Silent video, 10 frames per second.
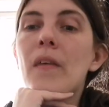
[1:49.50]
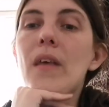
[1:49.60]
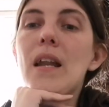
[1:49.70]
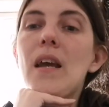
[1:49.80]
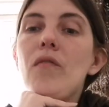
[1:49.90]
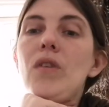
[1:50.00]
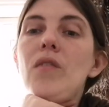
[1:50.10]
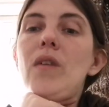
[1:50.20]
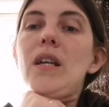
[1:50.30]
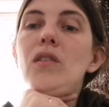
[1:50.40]
Then I
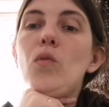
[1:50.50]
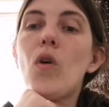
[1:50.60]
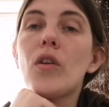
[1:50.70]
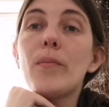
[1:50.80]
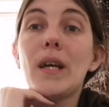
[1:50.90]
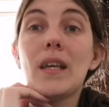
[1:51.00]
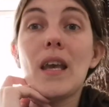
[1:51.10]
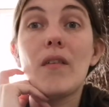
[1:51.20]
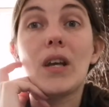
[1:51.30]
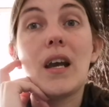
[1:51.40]
reread The One by
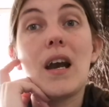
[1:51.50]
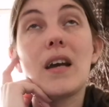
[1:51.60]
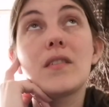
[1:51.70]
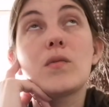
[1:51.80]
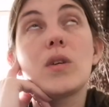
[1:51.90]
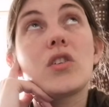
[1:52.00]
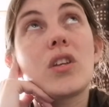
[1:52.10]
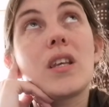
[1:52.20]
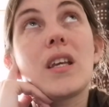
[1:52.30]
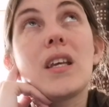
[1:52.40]
Kyra Cass,
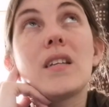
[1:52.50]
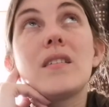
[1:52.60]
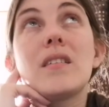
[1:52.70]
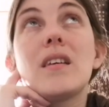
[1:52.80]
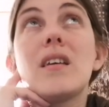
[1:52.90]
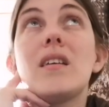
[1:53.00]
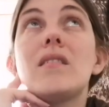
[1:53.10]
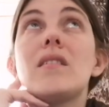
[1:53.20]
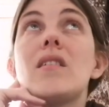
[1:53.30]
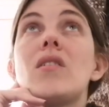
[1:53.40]
which I think is
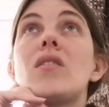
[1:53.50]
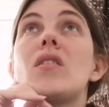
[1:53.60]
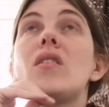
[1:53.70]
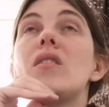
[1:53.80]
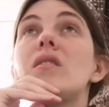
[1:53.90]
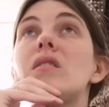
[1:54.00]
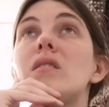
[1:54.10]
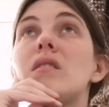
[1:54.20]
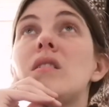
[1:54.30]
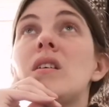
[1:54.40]
it the third
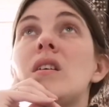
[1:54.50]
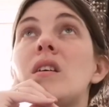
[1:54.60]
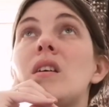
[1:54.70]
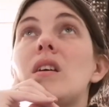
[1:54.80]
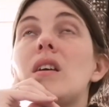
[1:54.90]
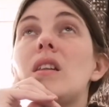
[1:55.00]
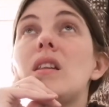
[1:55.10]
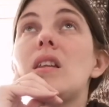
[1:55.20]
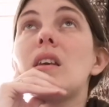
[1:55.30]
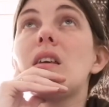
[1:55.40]

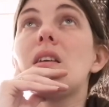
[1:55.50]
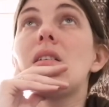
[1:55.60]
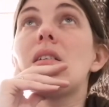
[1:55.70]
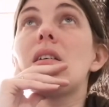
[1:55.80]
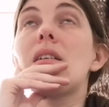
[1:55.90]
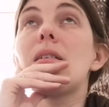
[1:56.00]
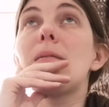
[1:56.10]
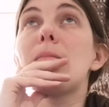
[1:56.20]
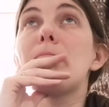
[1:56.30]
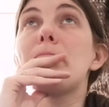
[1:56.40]
in the
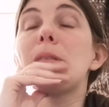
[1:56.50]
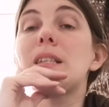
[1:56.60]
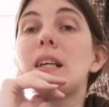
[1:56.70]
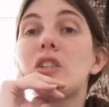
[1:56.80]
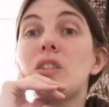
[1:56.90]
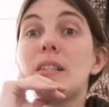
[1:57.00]
selection